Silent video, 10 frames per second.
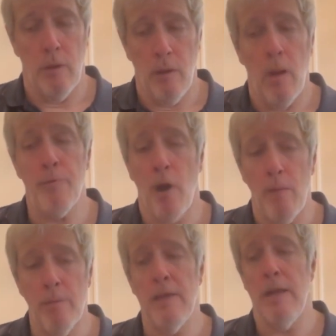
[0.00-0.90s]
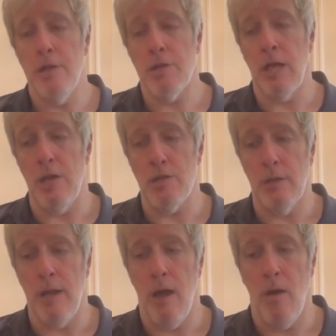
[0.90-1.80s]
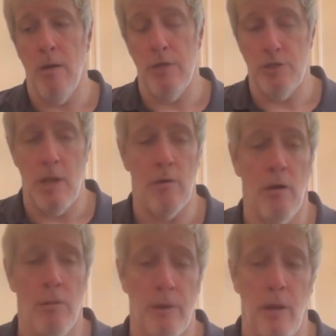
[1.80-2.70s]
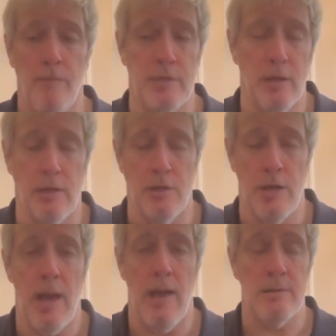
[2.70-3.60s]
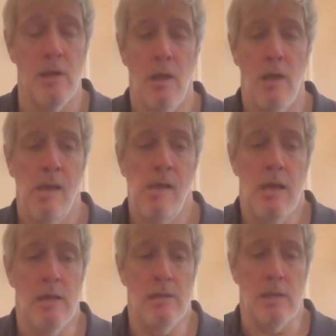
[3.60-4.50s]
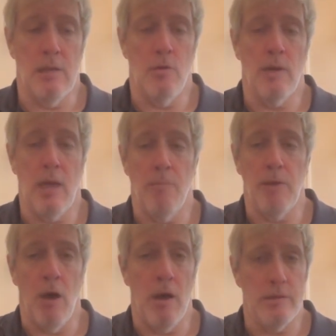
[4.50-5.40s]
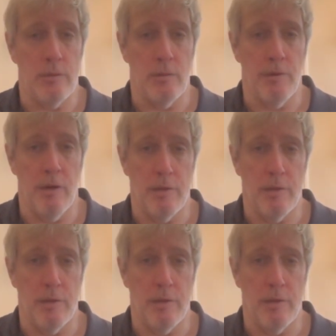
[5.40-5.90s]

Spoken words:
a problem in education now in general, but I've seen it in jazz, is that you can't be honest with the players